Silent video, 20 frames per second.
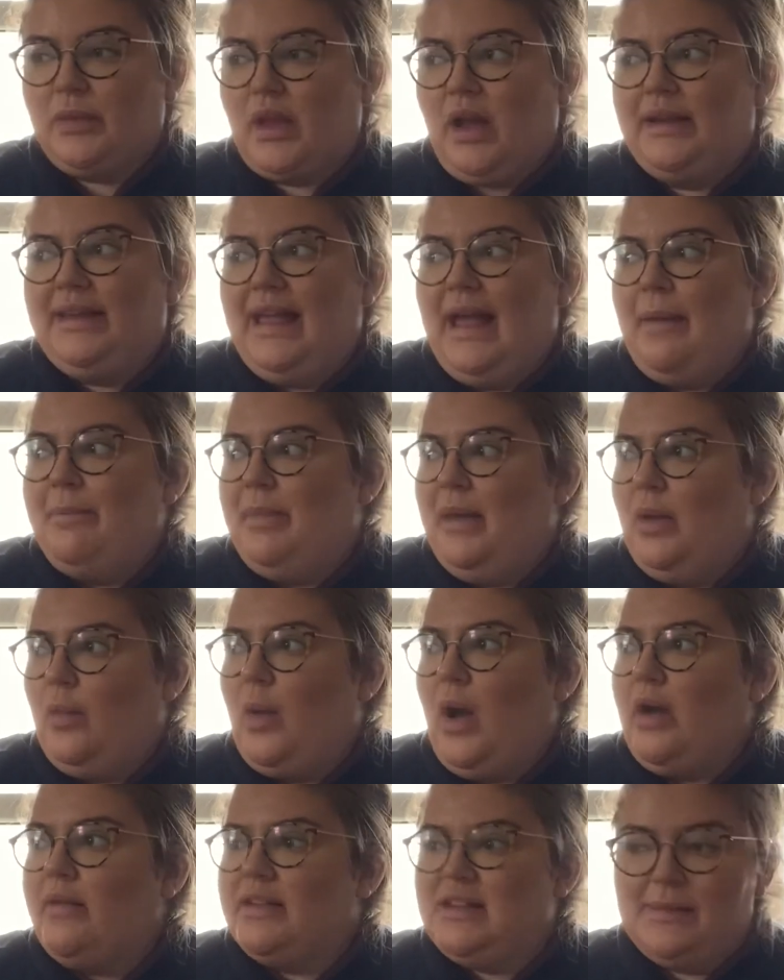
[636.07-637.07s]
I get a bit
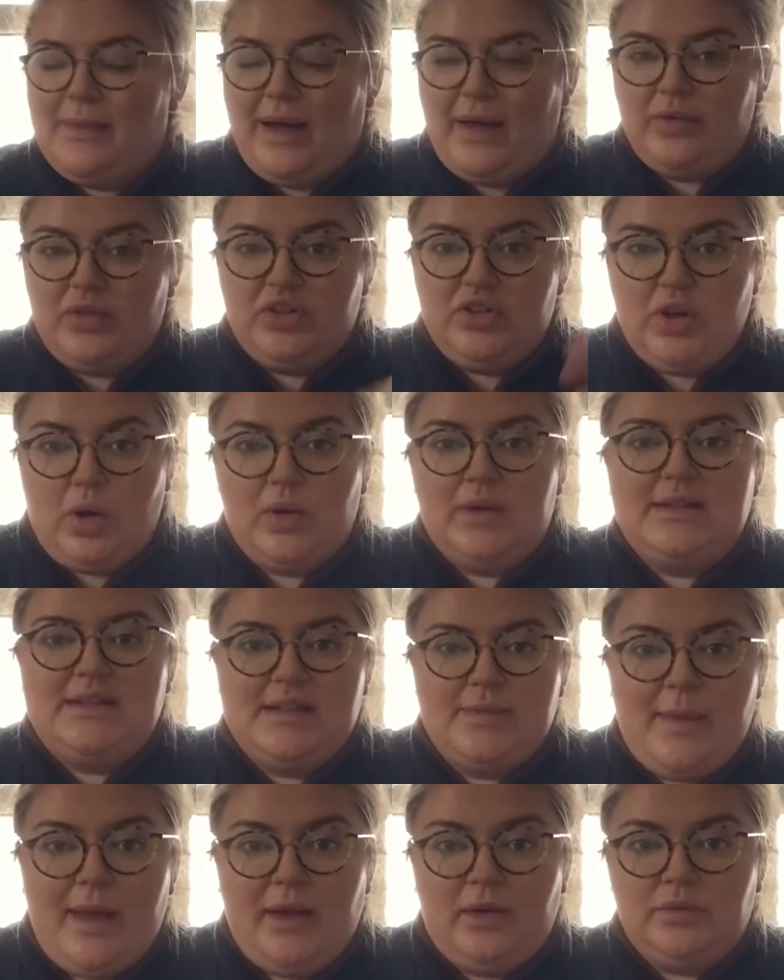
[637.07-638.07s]
worried about the dog
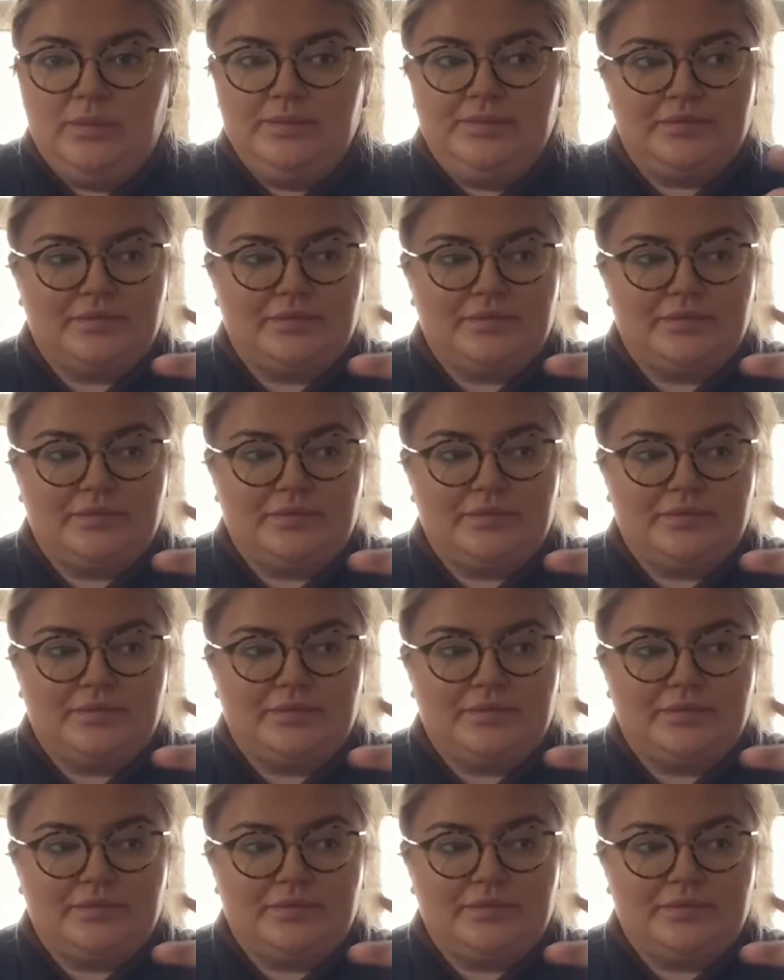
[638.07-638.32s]
smell